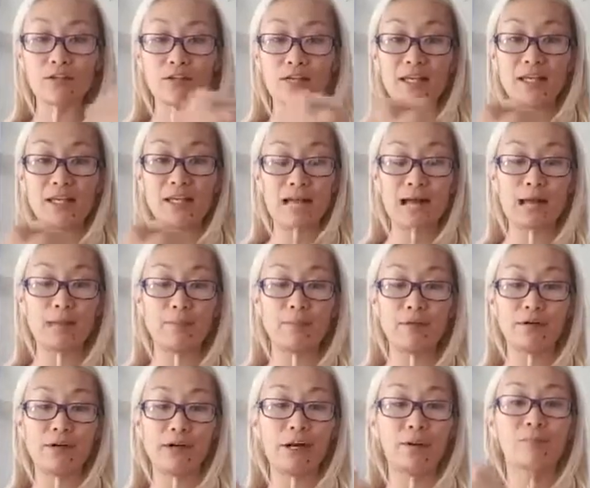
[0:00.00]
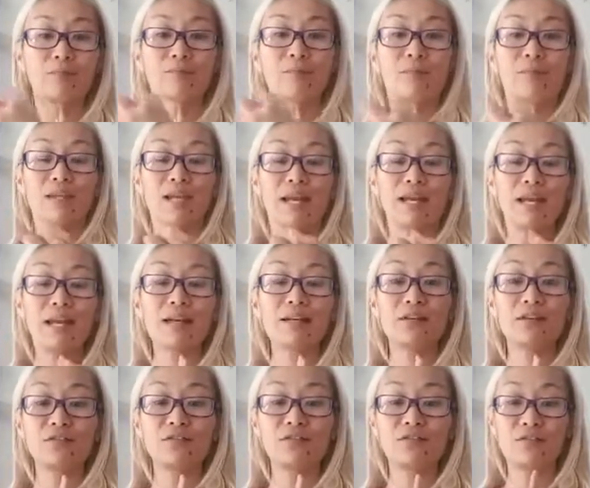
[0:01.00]
Things happen, right? And I
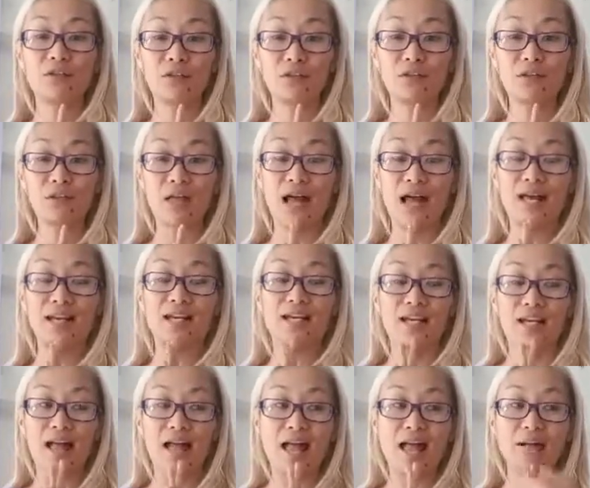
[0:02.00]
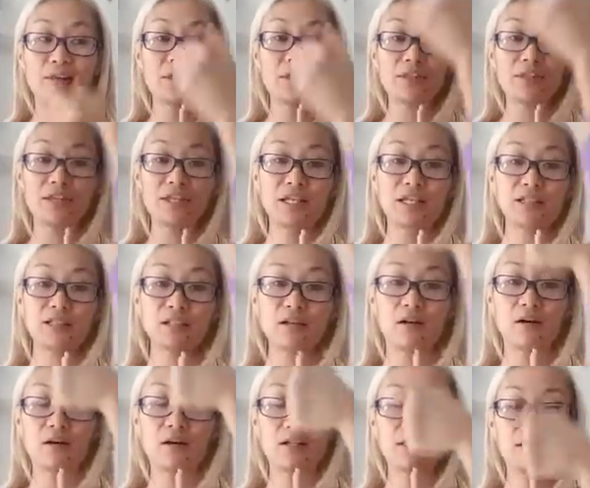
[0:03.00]
can feel that. And when things
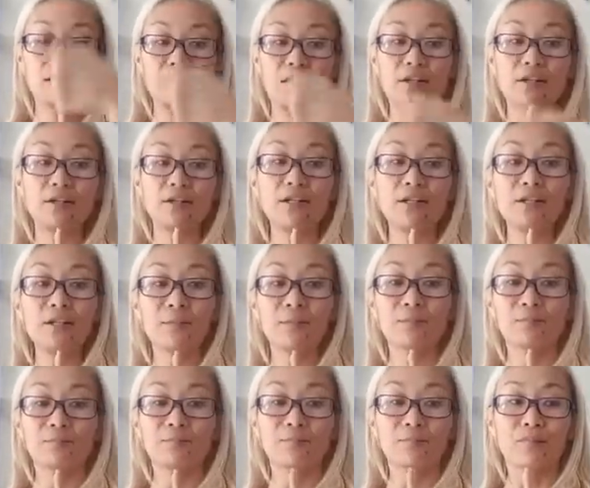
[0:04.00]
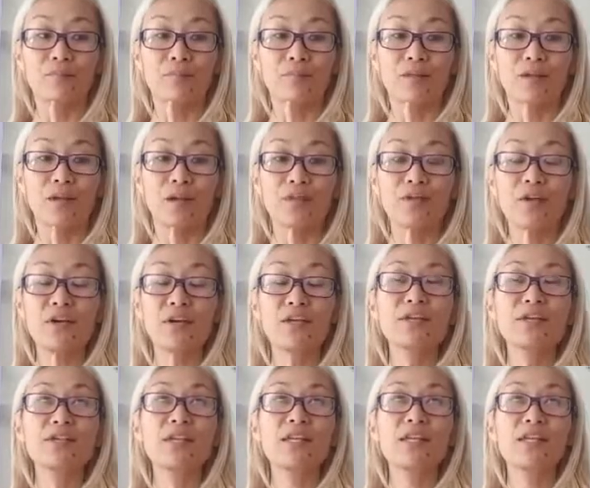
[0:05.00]
are centered,
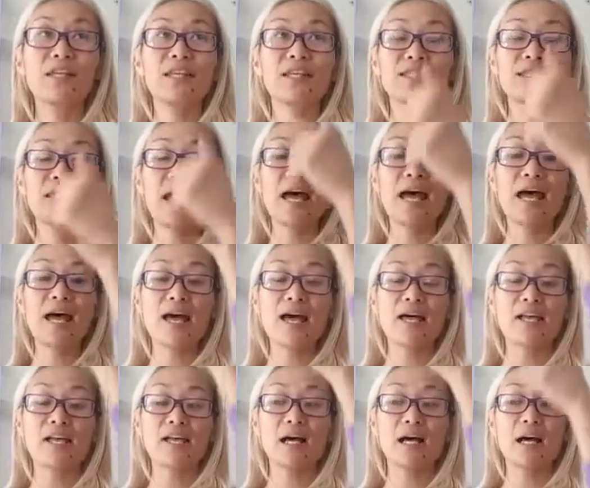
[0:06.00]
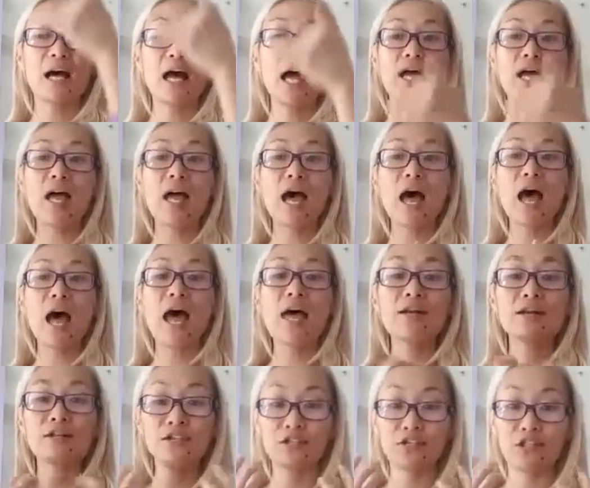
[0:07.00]
there's this
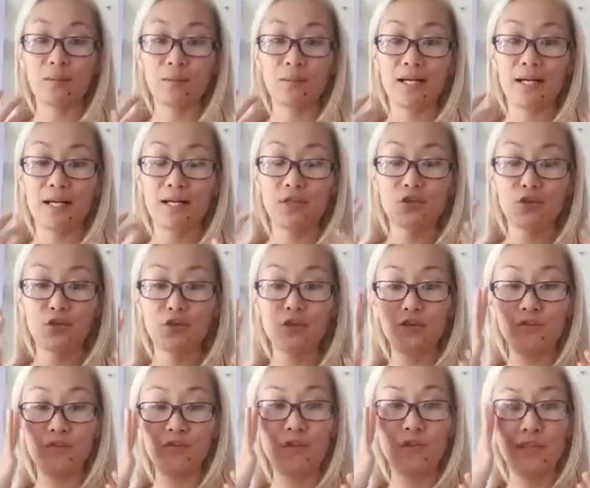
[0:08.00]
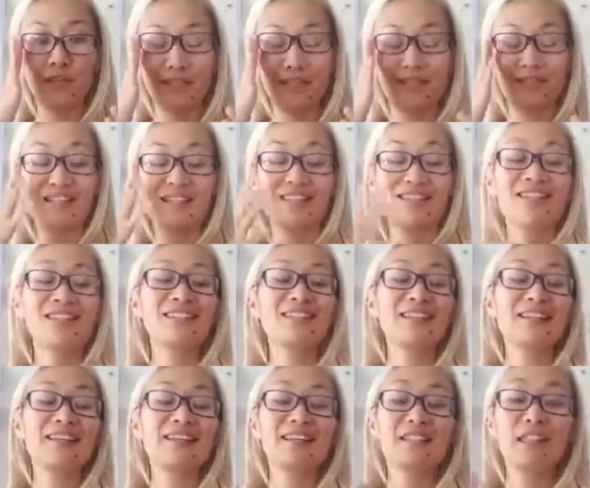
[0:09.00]
energy behind truthfulness.
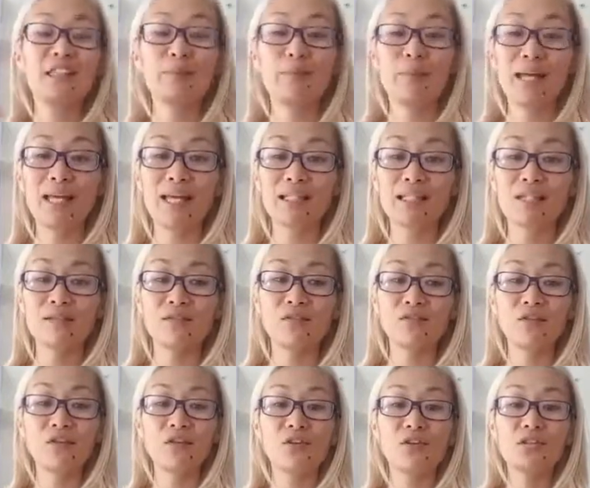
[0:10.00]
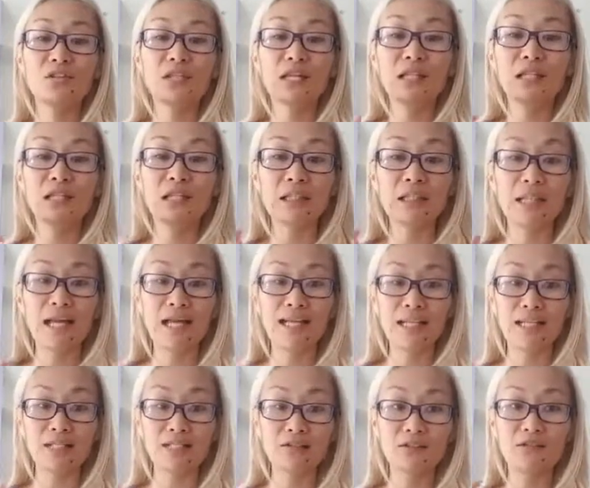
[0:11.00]
It's expansive. It feels
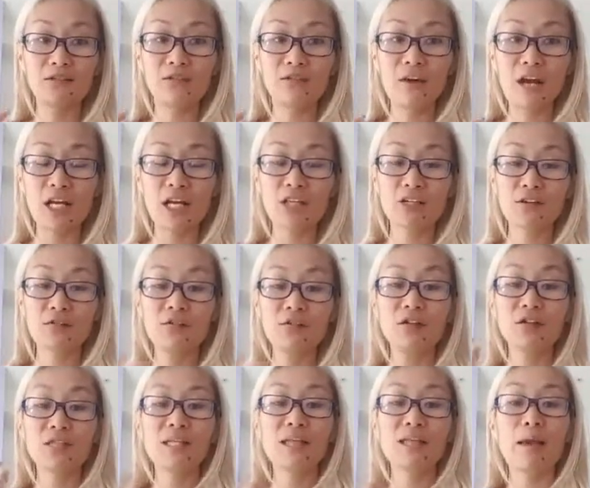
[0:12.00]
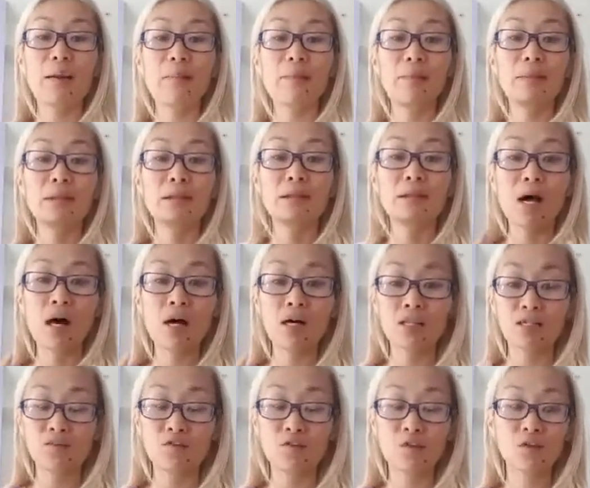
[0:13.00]
light, fresh. It feels like it
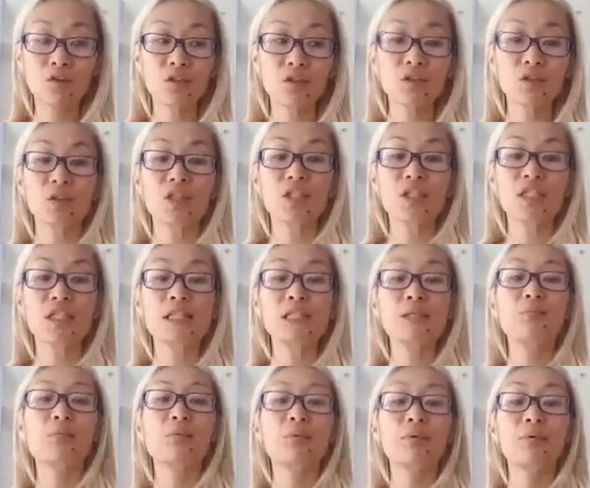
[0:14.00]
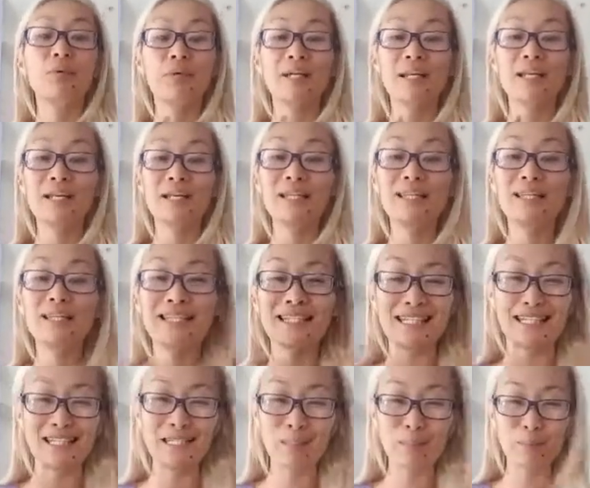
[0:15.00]
belongs. It feels like you can breathe
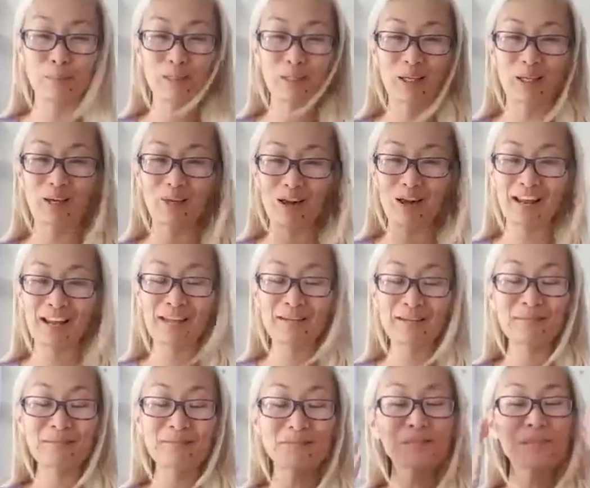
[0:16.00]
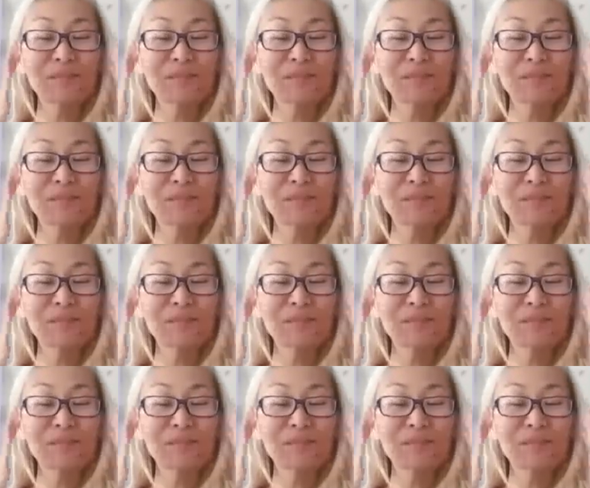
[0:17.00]
deeply, right?